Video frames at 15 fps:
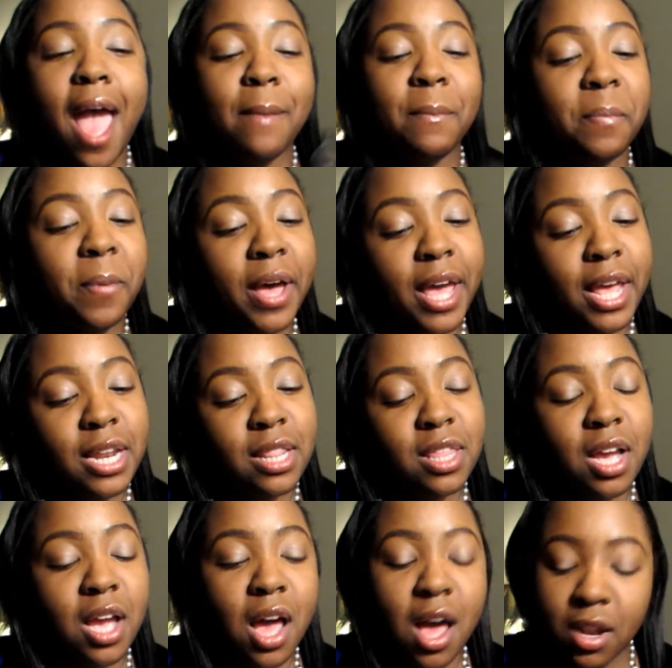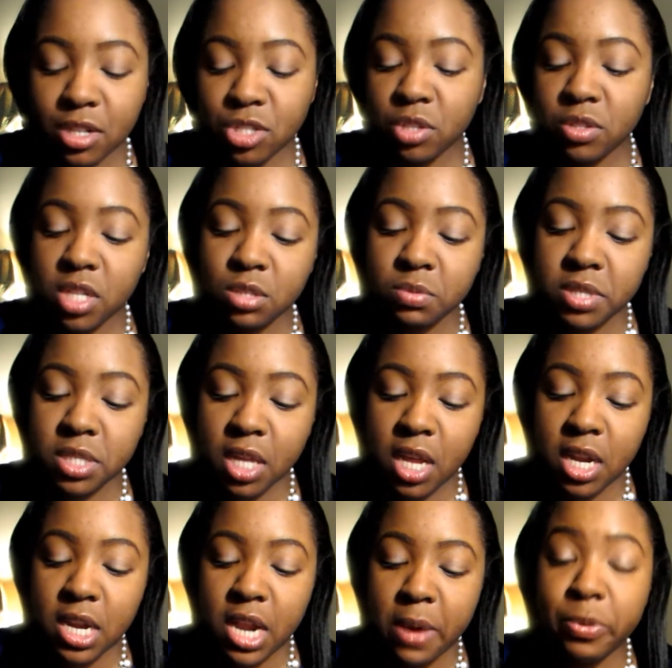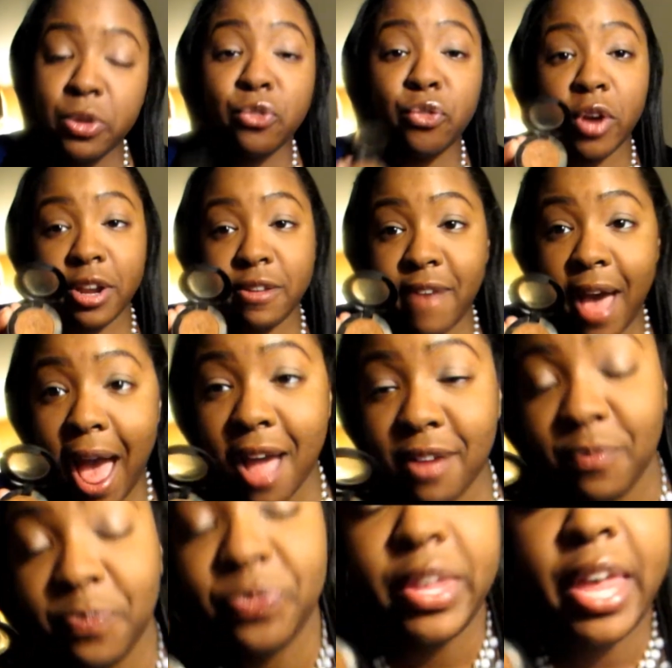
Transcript: But the color, so this was NW45,